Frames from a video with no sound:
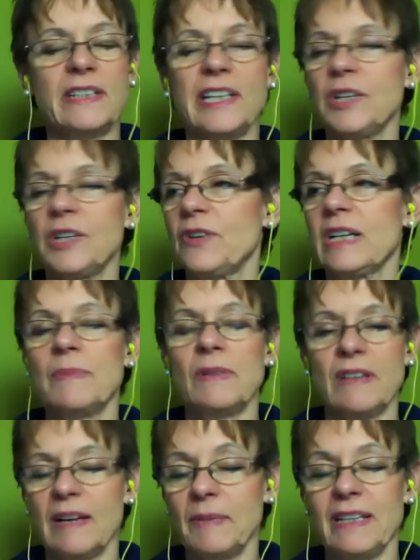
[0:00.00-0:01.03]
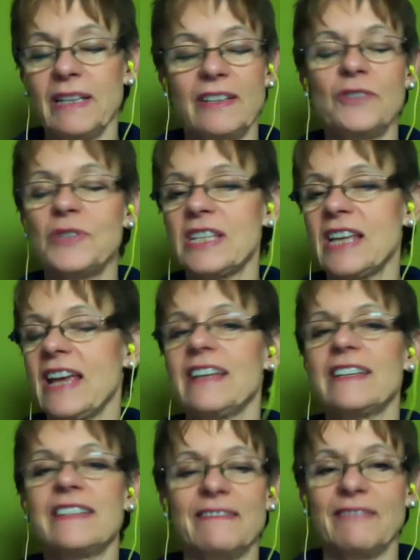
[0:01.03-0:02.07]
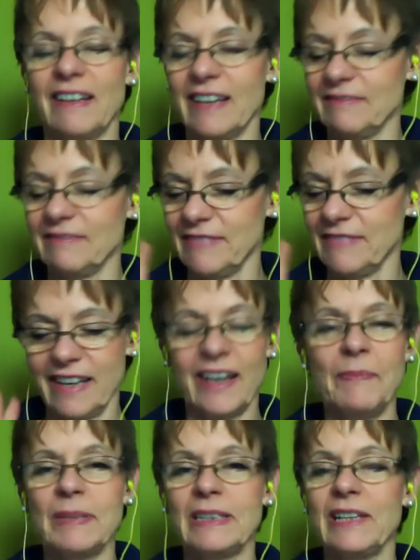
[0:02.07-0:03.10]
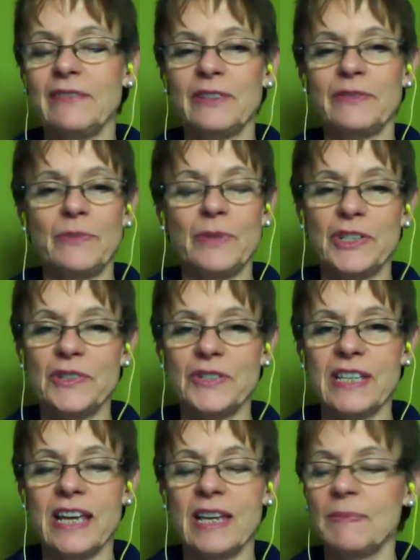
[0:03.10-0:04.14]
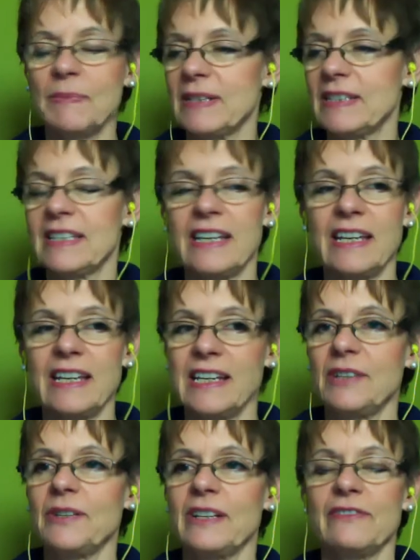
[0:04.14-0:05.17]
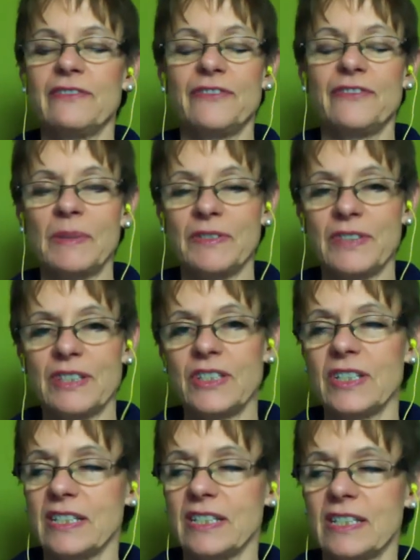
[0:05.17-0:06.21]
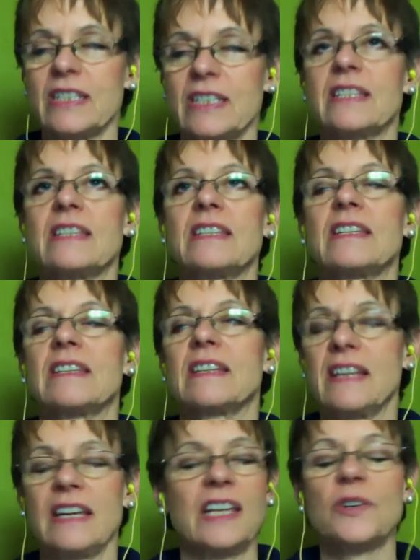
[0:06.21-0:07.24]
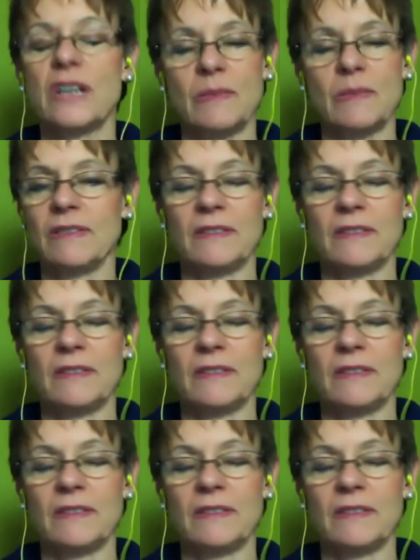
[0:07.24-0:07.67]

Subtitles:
incredible. I mean, you said, and I believe every word you said, but to hear it from Christian is just incredible.